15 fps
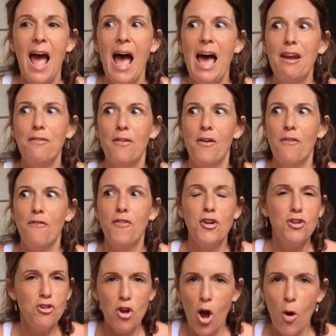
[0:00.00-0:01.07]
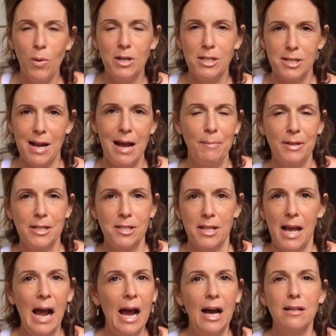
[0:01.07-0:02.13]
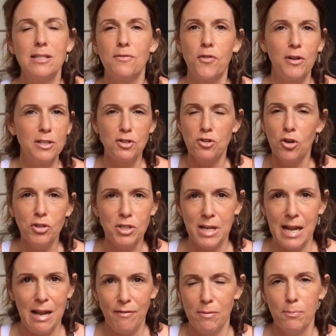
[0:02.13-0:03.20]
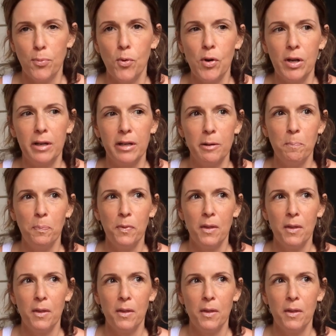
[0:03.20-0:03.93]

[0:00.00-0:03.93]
and for no one to come into the house, for us not to even book it.